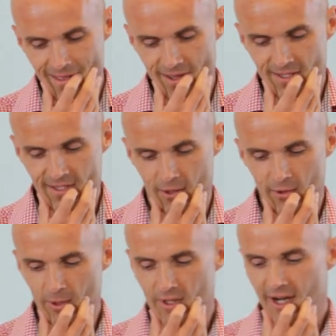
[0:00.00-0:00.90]
it's not
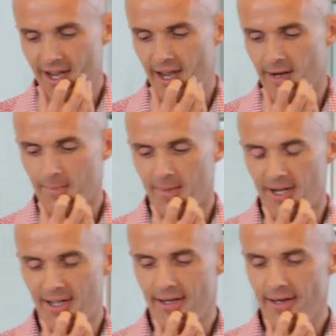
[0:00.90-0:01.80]
the word that I had in
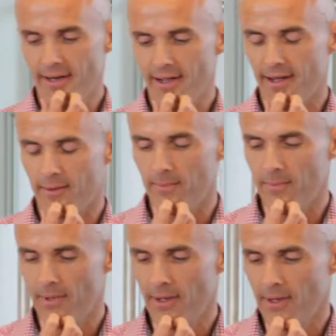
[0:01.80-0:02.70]
mind. Um,